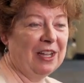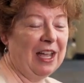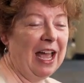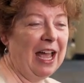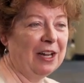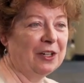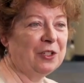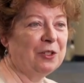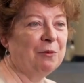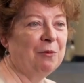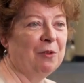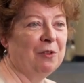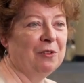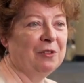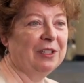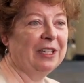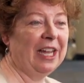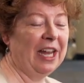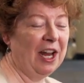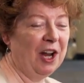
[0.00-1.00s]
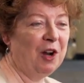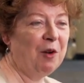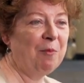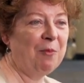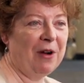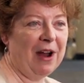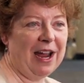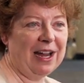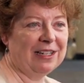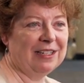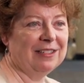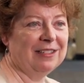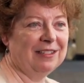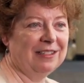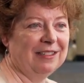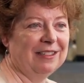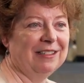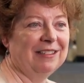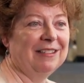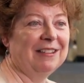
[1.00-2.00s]
actual care
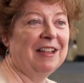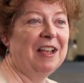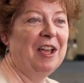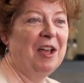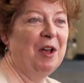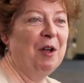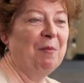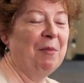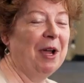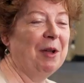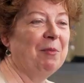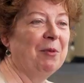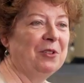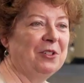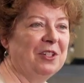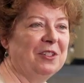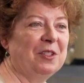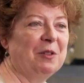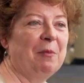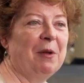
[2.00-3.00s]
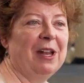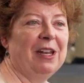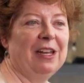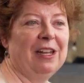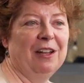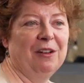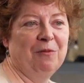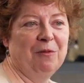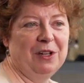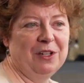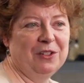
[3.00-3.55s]
practices by participating in